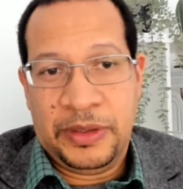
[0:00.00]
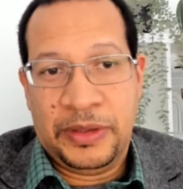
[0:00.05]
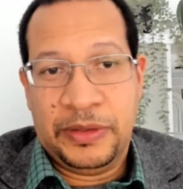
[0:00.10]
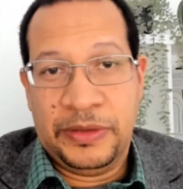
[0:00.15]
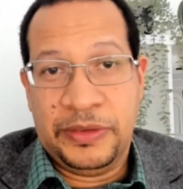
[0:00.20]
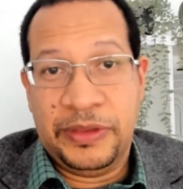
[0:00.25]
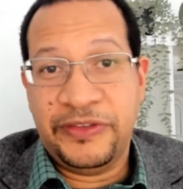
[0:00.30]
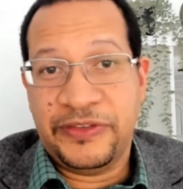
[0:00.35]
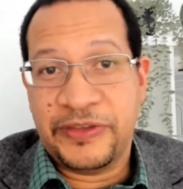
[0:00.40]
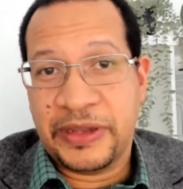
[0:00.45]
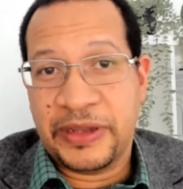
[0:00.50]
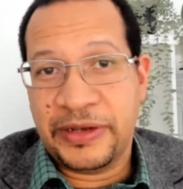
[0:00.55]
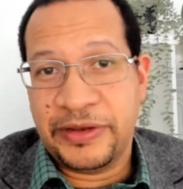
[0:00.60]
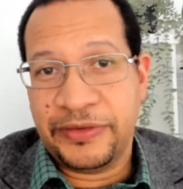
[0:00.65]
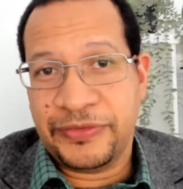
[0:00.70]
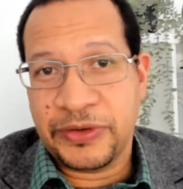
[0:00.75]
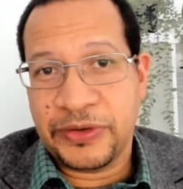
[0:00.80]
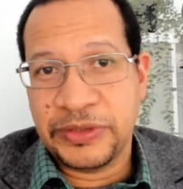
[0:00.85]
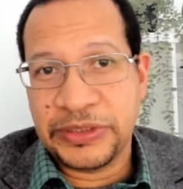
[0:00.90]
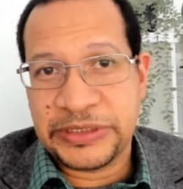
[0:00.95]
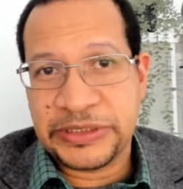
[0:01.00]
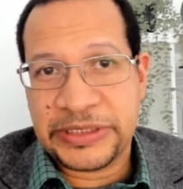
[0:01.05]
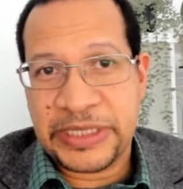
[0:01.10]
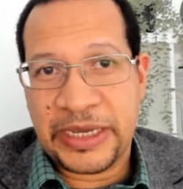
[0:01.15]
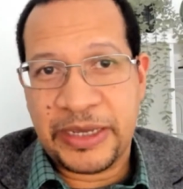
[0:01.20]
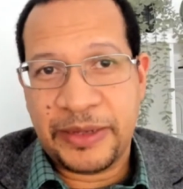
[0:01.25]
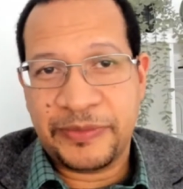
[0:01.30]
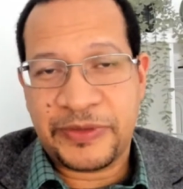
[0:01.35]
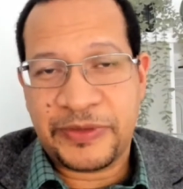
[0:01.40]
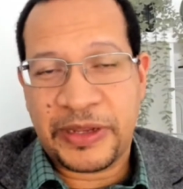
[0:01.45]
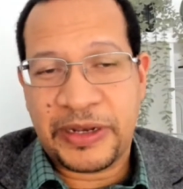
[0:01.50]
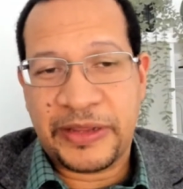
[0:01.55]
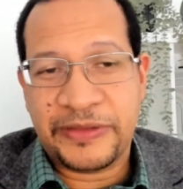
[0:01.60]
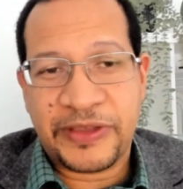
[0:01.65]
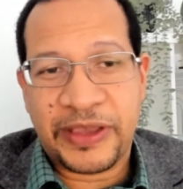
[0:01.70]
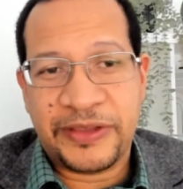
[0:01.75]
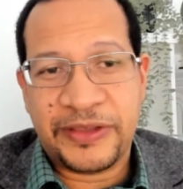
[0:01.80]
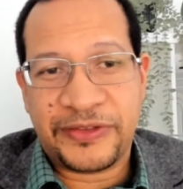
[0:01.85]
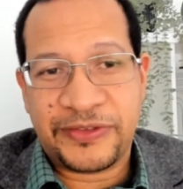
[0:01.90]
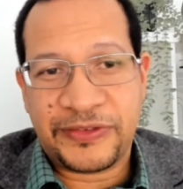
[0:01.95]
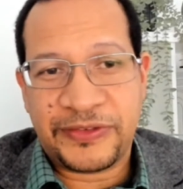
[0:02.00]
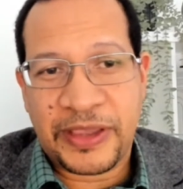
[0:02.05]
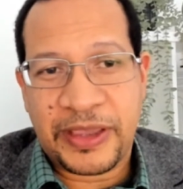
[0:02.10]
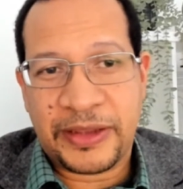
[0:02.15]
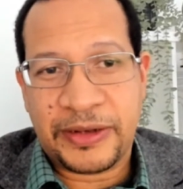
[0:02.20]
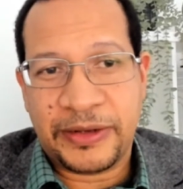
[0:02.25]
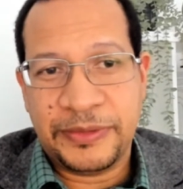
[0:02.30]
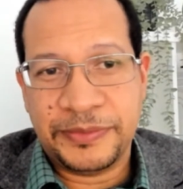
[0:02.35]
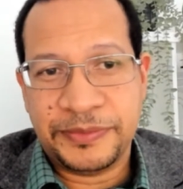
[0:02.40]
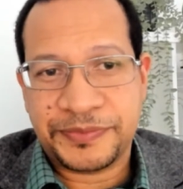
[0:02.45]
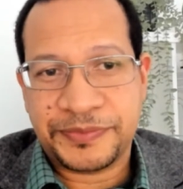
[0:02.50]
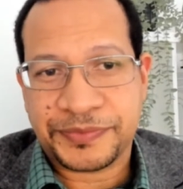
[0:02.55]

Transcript: These are difficult times. And as I said,